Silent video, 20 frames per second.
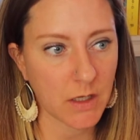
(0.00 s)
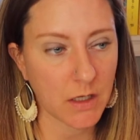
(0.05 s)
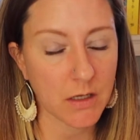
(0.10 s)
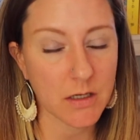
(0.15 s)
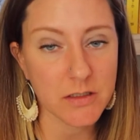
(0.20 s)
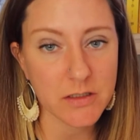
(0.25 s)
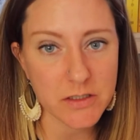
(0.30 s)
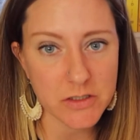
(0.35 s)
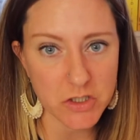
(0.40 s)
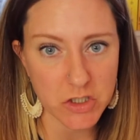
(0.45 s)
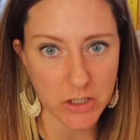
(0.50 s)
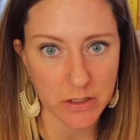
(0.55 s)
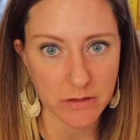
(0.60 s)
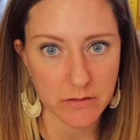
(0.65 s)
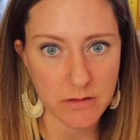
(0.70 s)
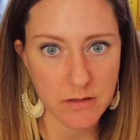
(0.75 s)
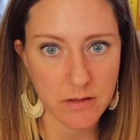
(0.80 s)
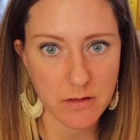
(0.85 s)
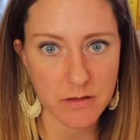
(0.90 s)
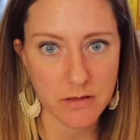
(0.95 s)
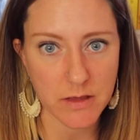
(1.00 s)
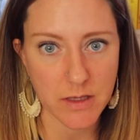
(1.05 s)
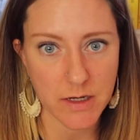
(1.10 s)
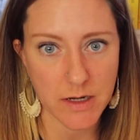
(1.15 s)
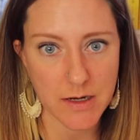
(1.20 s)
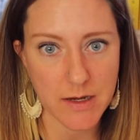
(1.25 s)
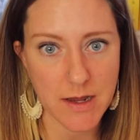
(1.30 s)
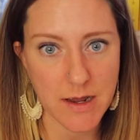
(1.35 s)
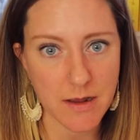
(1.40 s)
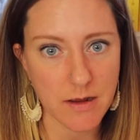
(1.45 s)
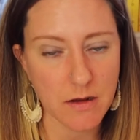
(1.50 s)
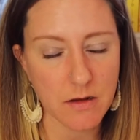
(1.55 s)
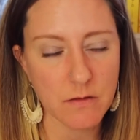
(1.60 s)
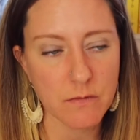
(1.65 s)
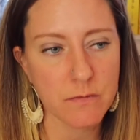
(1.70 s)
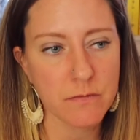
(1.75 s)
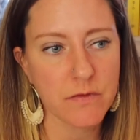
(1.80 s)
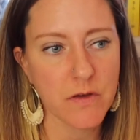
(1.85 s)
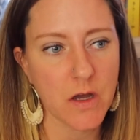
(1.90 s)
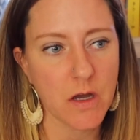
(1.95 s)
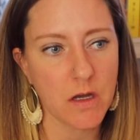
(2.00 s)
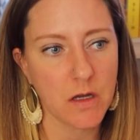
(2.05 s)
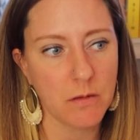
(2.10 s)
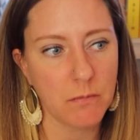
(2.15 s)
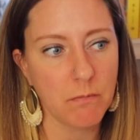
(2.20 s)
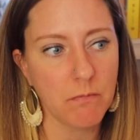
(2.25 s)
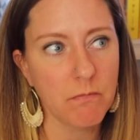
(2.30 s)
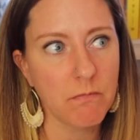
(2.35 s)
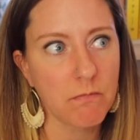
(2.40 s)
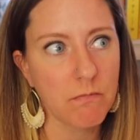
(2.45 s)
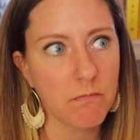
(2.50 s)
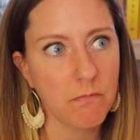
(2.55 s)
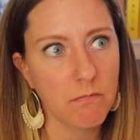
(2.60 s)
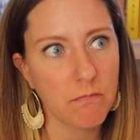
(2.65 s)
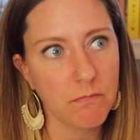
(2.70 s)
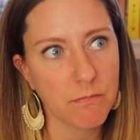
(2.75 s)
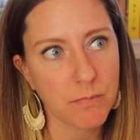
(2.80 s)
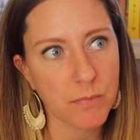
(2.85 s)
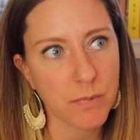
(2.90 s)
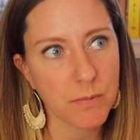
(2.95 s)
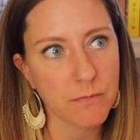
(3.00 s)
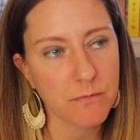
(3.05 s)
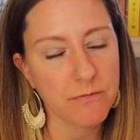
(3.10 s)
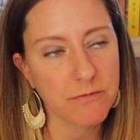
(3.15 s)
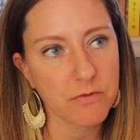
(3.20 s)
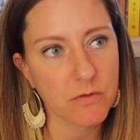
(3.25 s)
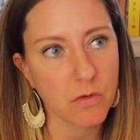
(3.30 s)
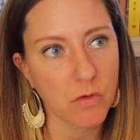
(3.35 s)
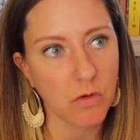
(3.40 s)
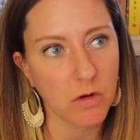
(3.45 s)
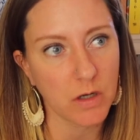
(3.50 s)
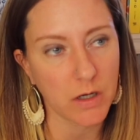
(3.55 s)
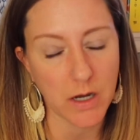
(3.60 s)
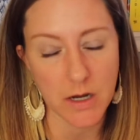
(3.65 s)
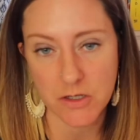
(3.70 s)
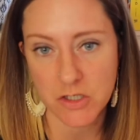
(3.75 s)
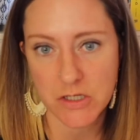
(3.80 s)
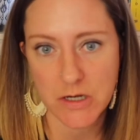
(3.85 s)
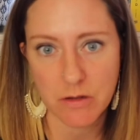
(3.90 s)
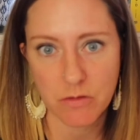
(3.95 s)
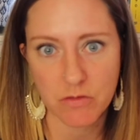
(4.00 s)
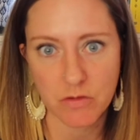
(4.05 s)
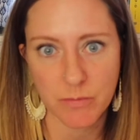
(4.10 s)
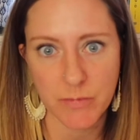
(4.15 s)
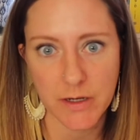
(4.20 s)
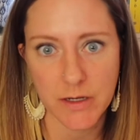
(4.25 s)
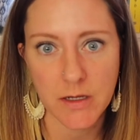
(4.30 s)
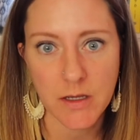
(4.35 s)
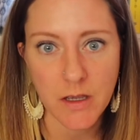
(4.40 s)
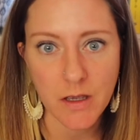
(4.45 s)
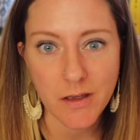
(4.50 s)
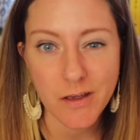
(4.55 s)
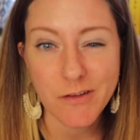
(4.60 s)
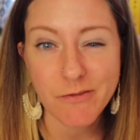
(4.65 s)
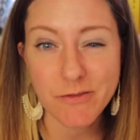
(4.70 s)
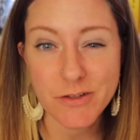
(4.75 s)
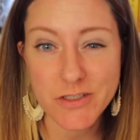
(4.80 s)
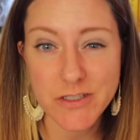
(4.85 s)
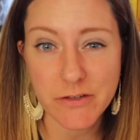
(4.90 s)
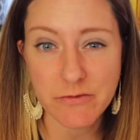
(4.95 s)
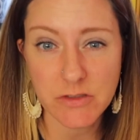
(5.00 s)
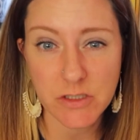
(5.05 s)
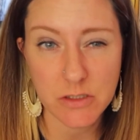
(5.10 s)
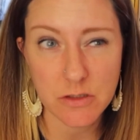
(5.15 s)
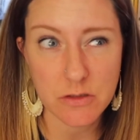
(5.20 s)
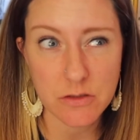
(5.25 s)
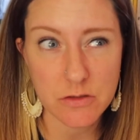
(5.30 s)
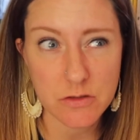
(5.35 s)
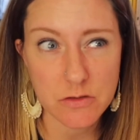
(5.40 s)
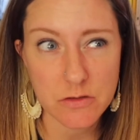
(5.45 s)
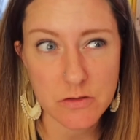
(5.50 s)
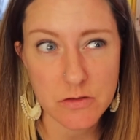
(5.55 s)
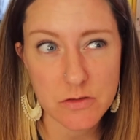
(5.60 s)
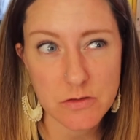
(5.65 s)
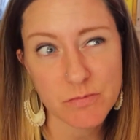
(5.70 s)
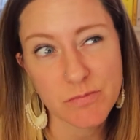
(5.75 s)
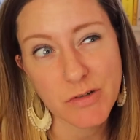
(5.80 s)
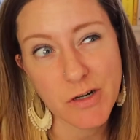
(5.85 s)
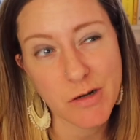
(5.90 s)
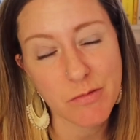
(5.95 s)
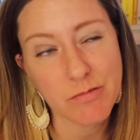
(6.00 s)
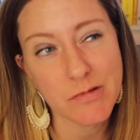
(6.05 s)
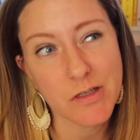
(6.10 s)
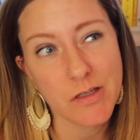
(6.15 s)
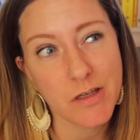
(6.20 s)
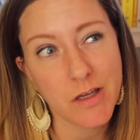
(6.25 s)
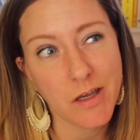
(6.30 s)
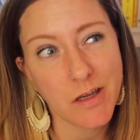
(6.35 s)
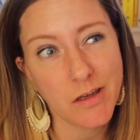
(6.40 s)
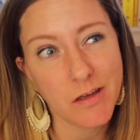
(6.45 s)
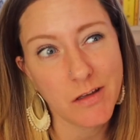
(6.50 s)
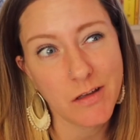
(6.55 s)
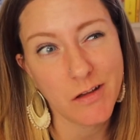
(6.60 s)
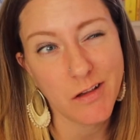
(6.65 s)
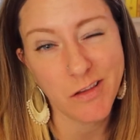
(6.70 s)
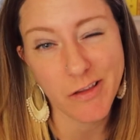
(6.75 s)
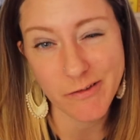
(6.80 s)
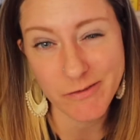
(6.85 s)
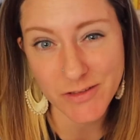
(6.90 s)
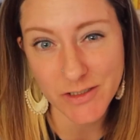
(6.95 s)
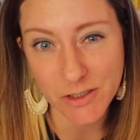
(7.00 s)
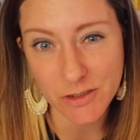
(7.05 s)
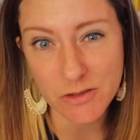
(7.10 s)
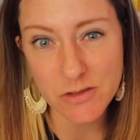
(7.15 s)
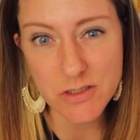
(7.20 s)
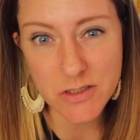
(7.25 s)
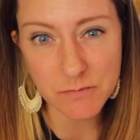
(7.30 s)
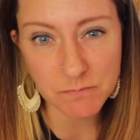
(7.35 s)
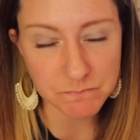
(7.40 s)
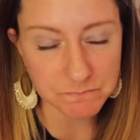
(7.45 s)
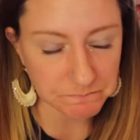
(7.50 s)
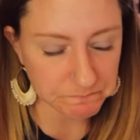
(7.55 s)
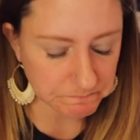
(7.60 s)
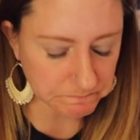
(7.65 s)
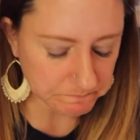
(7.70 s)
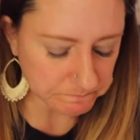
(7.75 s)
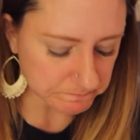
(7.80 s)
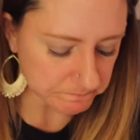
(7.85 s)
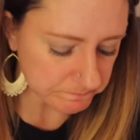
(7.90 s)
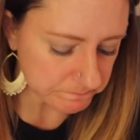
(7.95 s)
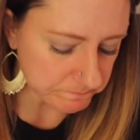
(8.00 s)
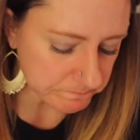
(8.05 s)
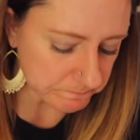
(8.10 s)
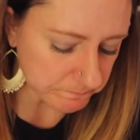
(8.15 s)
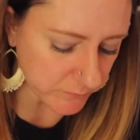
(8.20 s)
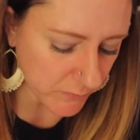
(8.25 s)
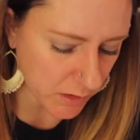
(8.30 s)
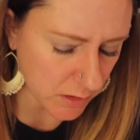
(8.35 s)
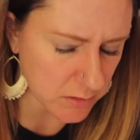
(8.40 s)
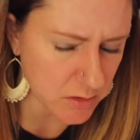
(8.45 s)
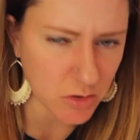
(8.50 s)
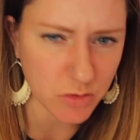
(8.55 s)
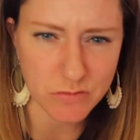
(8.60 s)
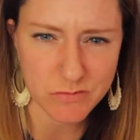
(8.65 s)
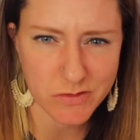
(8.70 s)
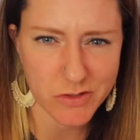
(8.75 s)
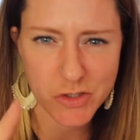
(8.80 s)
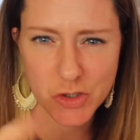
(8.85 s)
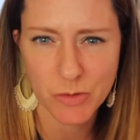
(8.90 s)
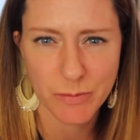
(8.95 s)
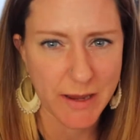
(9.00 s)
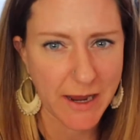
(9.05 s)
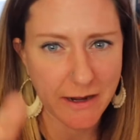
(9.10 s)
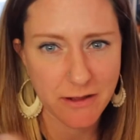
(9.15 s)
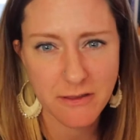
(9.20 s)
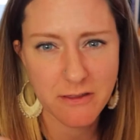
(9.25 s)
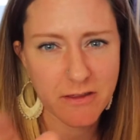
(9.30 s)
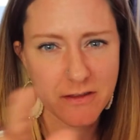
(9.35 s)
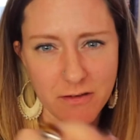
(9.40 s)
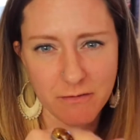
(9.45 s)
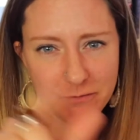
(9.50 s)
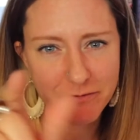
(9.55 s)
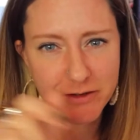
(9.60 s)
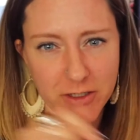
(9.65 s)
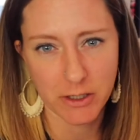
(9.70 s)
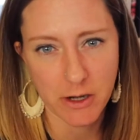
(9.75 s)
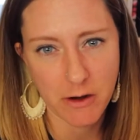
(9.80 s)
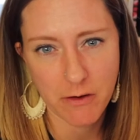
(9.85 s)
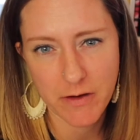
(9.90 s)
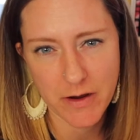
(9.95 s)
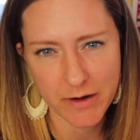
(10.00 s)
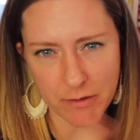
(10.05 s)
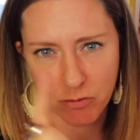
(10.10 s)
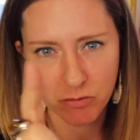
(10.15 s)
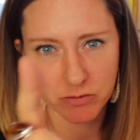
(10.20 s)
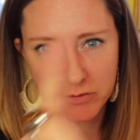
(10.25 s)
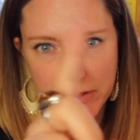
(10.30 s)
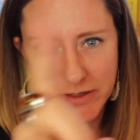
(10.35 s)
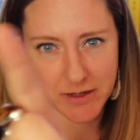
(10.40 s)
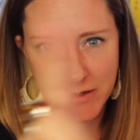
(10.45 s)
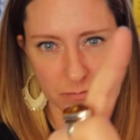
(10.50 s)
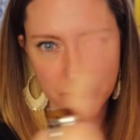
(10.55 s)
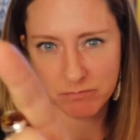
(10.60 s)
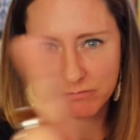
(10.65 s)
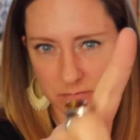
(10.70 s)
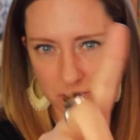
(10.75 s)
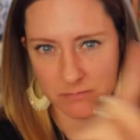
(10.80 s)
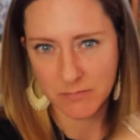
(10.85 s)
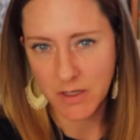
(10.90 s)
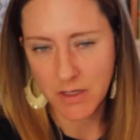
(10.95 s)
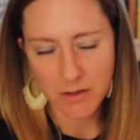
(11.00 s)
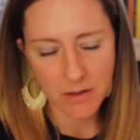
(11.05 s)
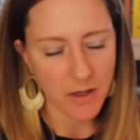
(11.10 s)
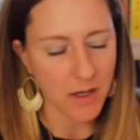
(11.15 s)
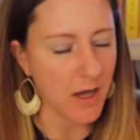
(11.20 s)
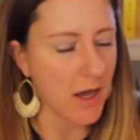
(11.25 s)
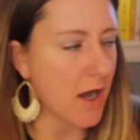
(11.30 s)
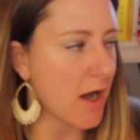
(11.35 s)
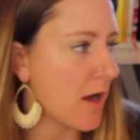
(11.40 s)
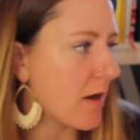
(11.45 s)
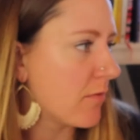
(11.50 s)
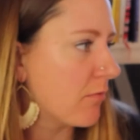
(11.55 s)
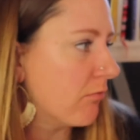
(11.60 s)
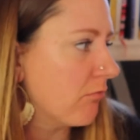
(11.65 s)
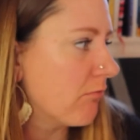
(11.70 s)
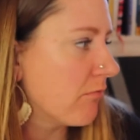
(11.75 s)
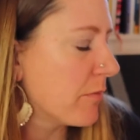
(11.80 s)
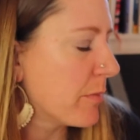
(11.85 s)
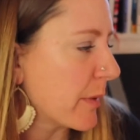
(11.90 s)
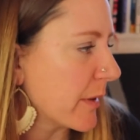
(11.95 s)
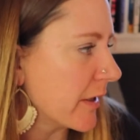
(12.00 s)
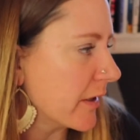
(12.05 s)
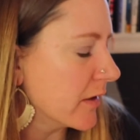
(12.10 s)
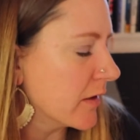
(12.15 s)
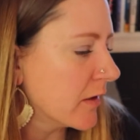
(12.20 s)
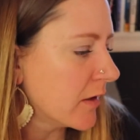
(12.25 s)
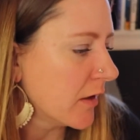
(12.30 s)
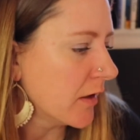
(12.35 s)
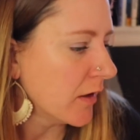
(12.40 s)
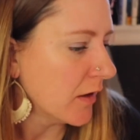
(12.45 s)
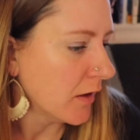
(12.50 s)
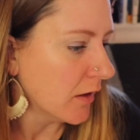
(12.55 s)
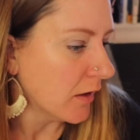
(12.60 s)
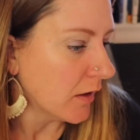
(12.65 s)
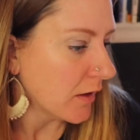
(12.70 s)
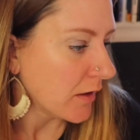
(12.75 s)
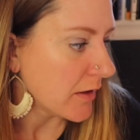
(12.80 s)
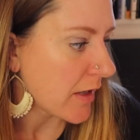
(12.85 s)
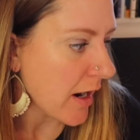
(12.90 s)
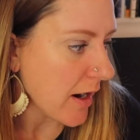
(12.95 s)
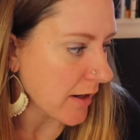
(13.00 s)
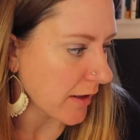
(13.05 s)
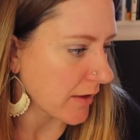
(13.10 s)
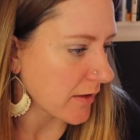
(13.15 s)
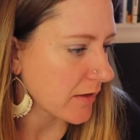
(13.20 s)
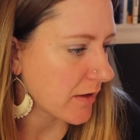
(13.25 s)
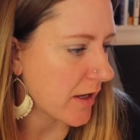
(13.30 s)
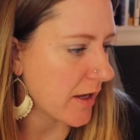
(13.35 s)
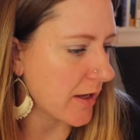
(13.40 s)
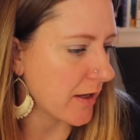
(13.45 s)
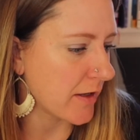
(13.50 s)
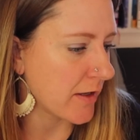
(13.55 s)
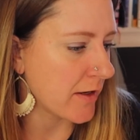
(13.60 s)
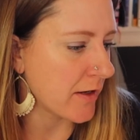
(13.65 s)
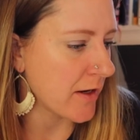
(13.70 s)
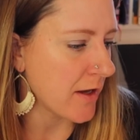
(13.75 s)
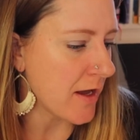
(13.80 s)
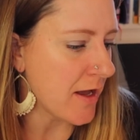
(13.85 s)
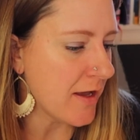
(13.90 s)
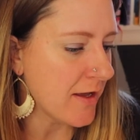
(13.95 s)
condition that I have for, how old am I? For 7 years, probably 11 years. Don't do math and figure out how old I am. But yeah, and